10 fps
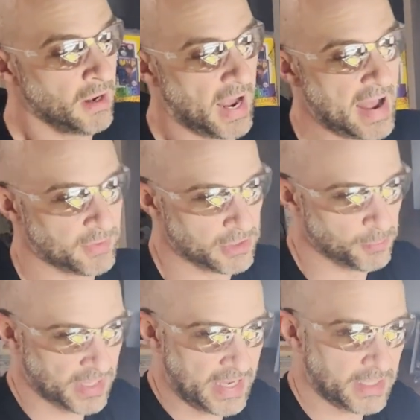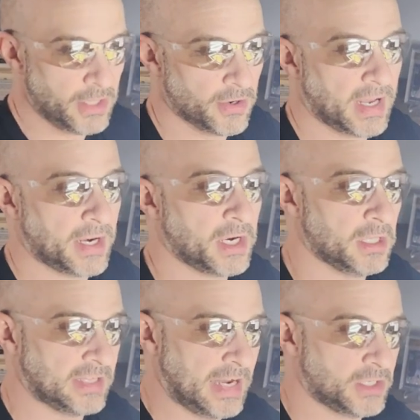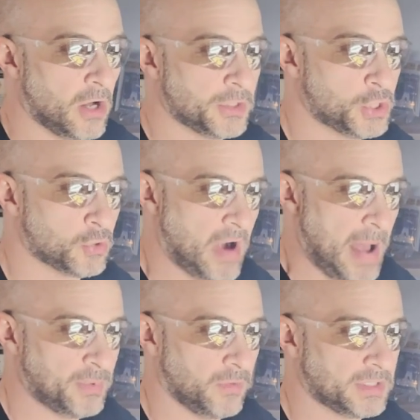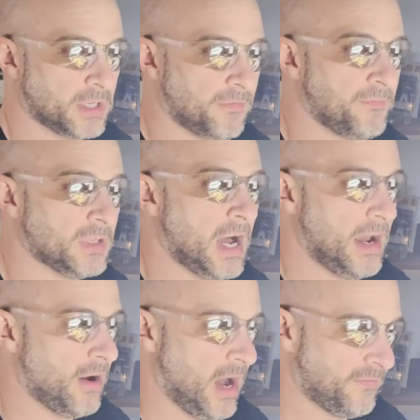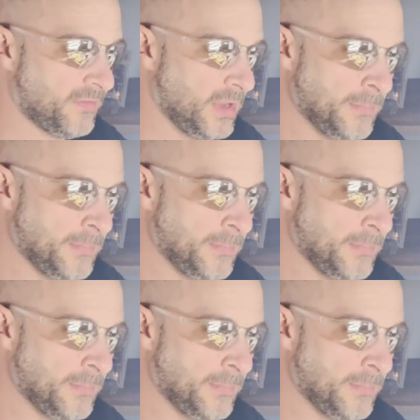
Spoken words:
I have a little blanket here to kind of collect all the shrapnel that's gonna fly off.